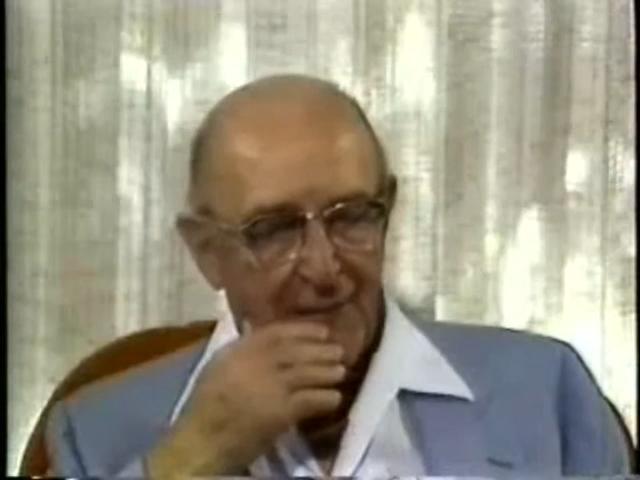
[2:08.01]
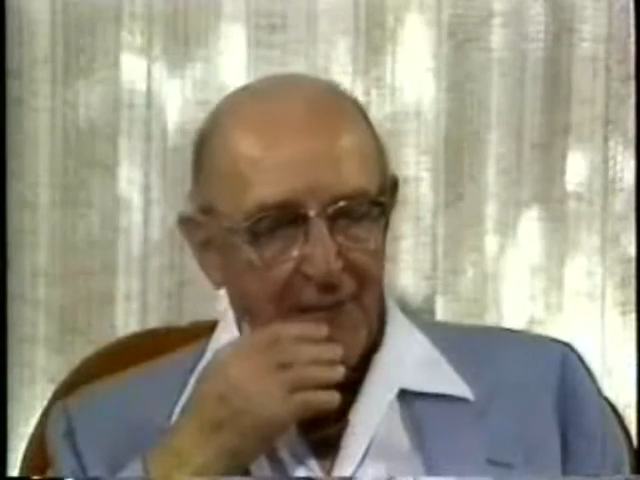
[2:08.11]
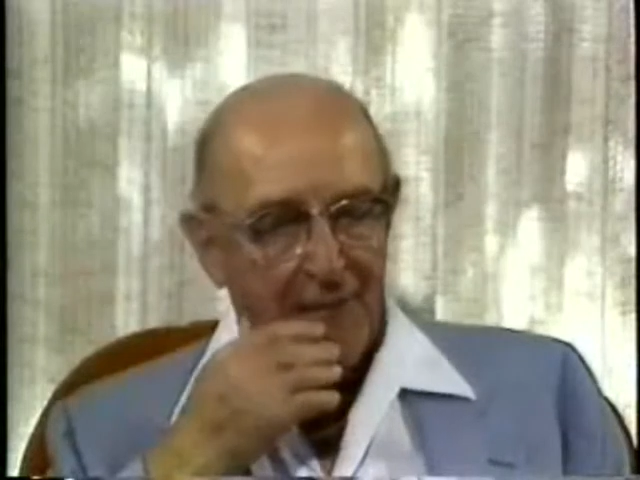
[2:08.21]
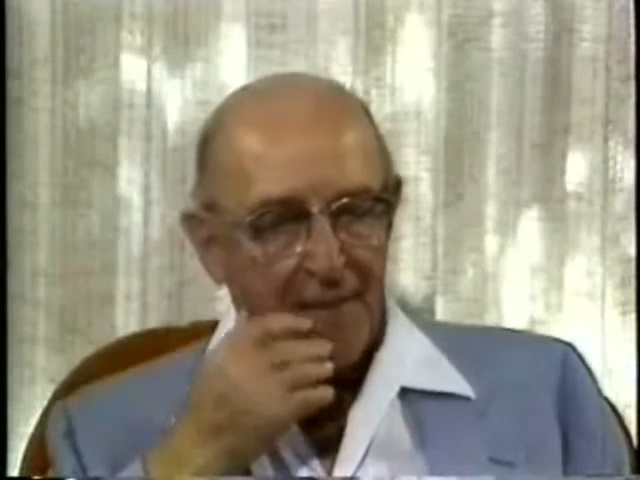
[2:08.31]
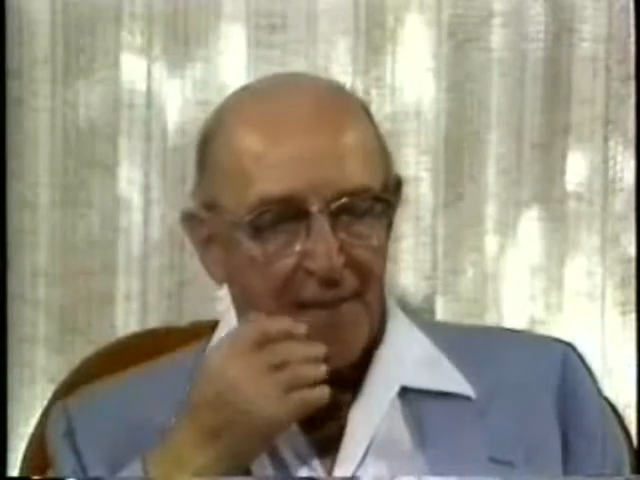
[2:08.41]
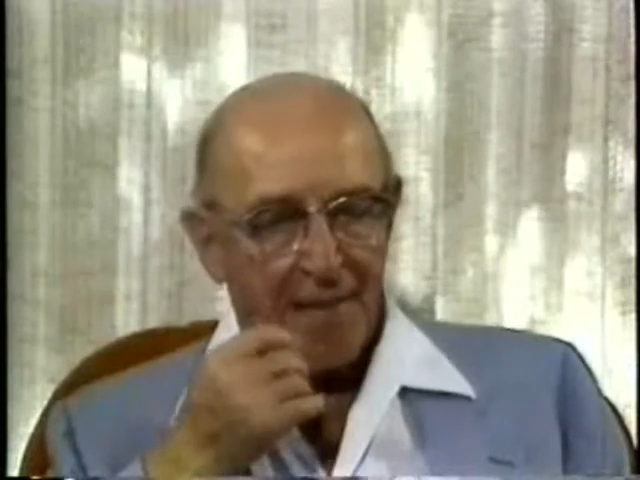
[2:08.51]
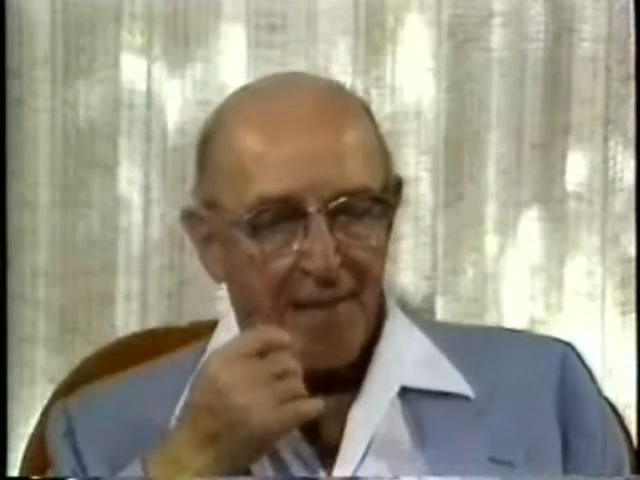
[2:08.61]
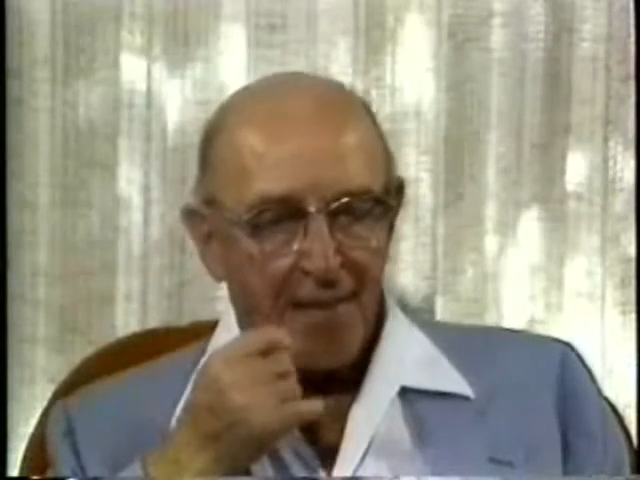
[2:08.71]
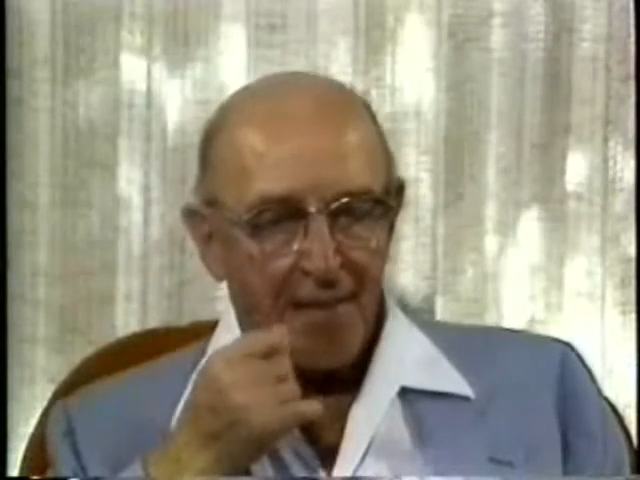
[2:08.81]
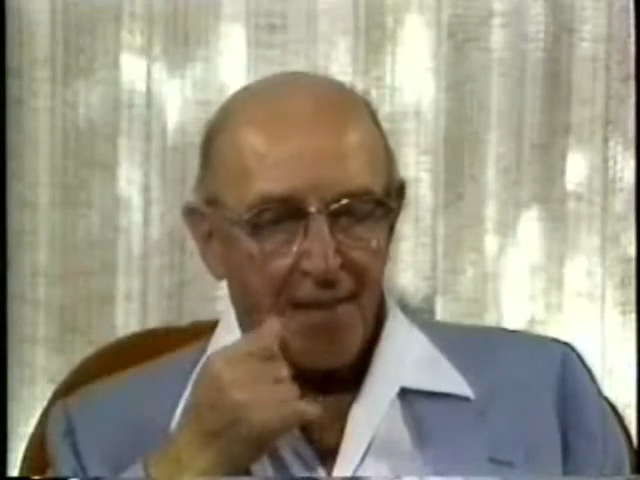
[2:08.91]
you gain an
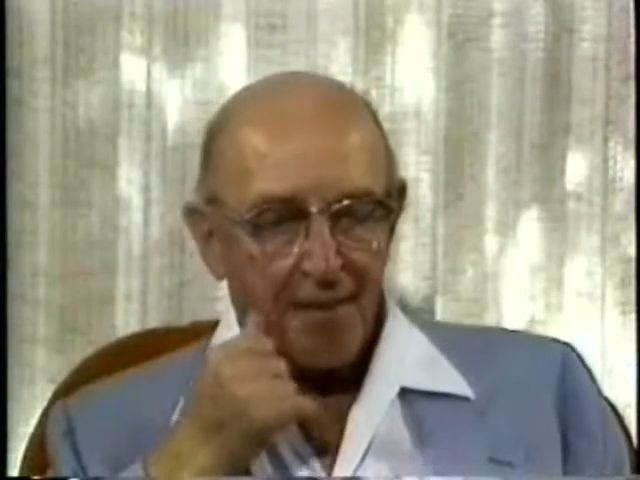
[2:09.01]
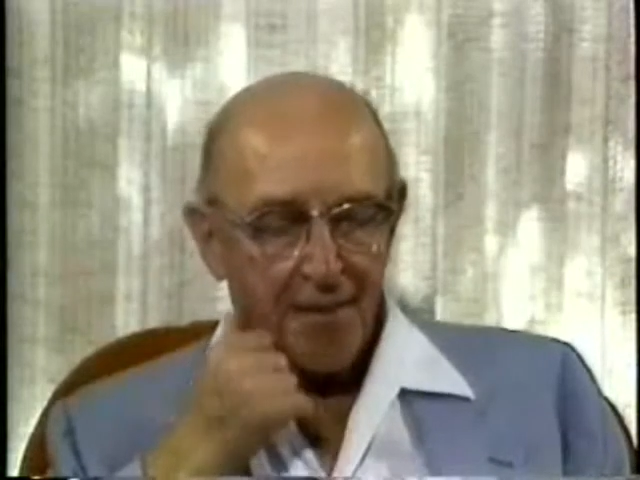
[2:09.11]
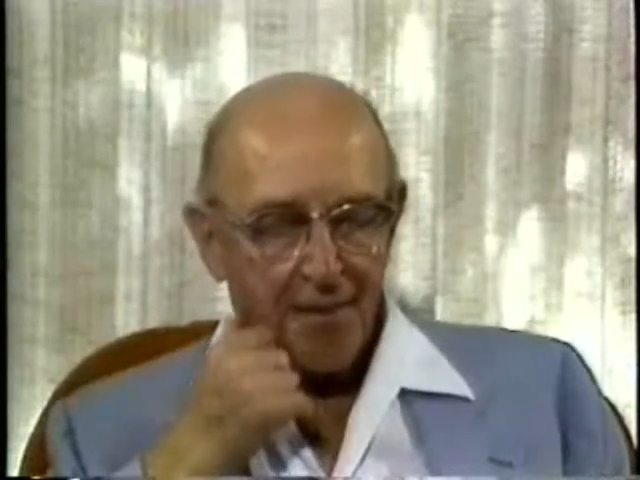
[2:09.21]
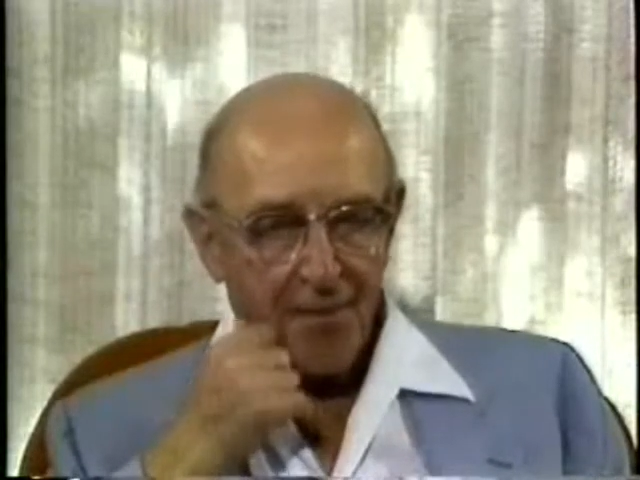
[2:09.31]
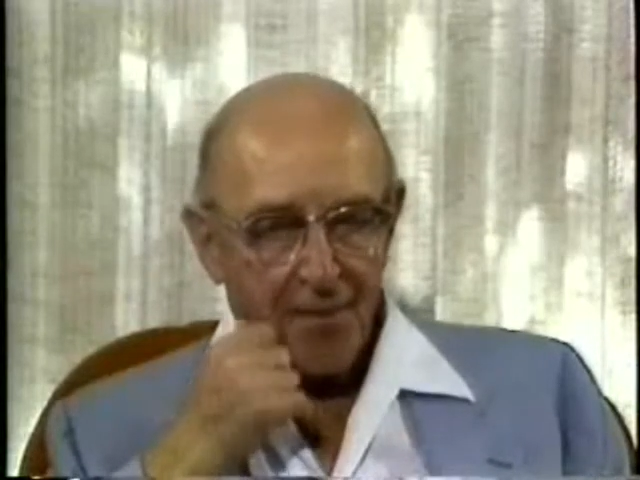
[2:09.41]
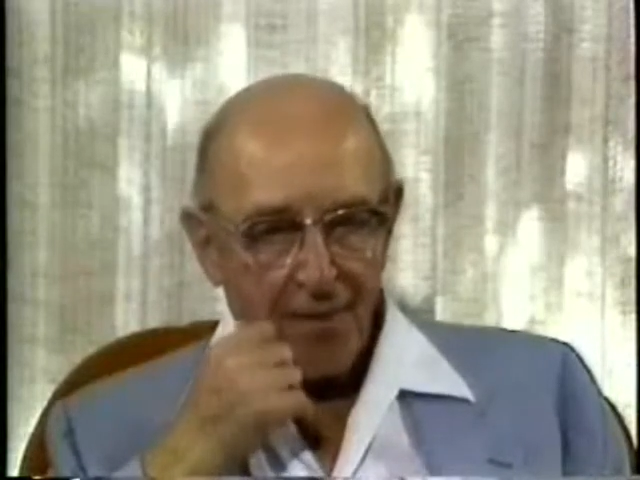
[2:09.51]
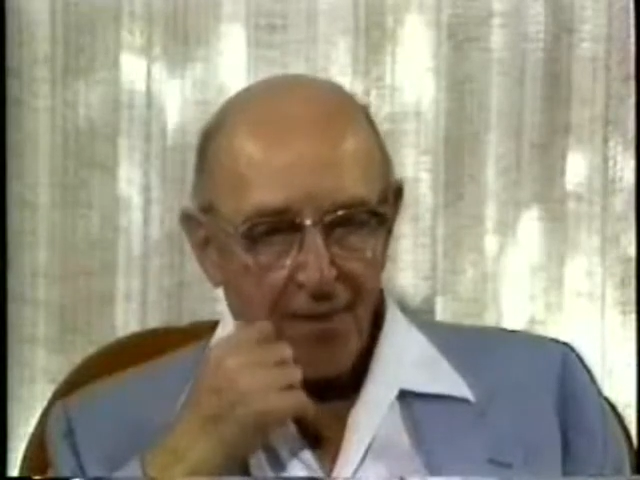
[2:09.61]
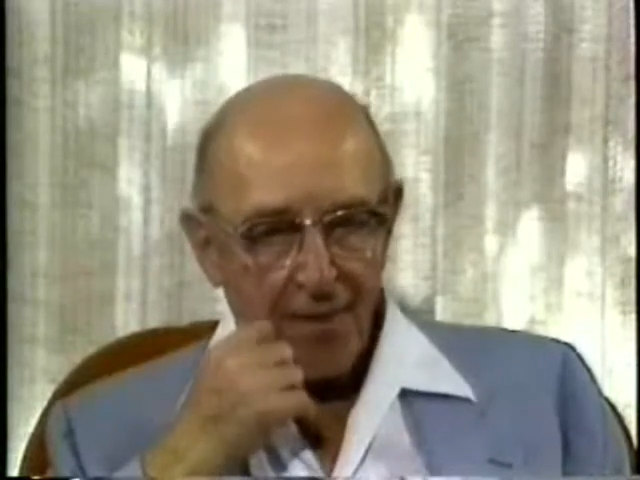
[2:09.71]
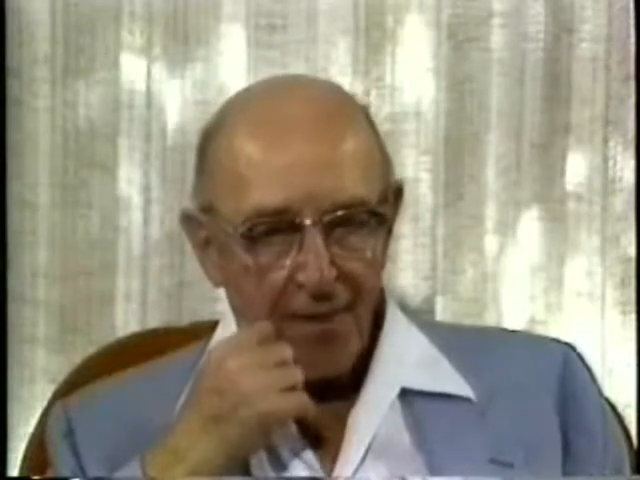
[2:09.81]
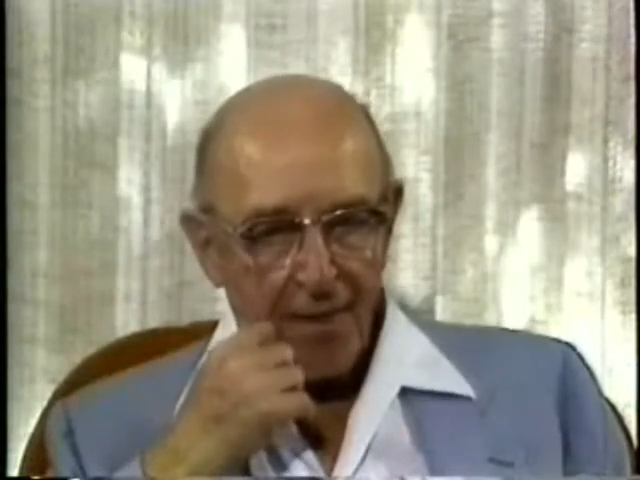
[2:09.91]
insight into the general
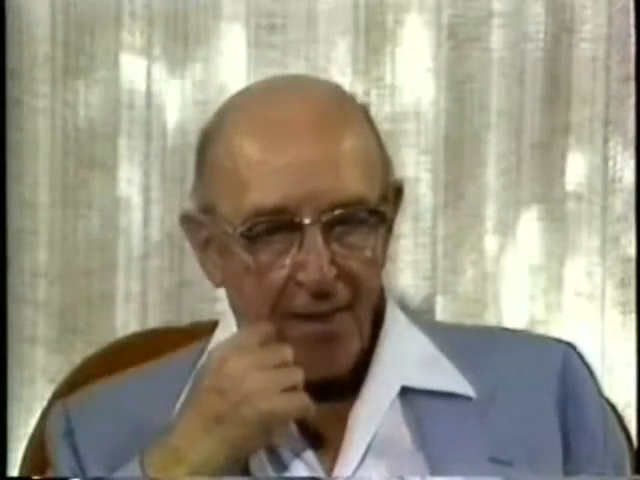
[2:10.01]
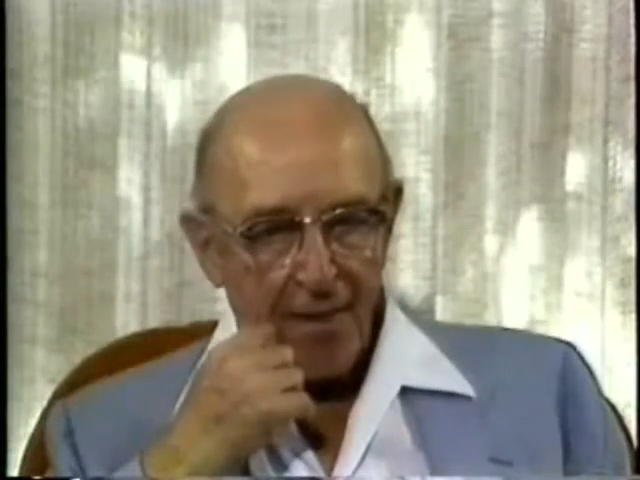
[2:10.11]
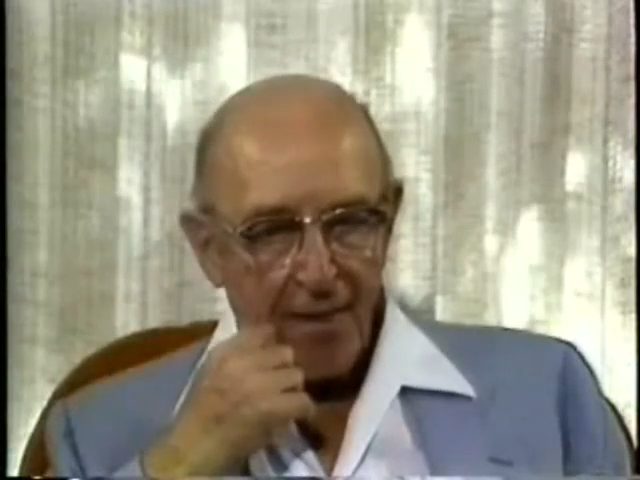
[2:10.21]
population.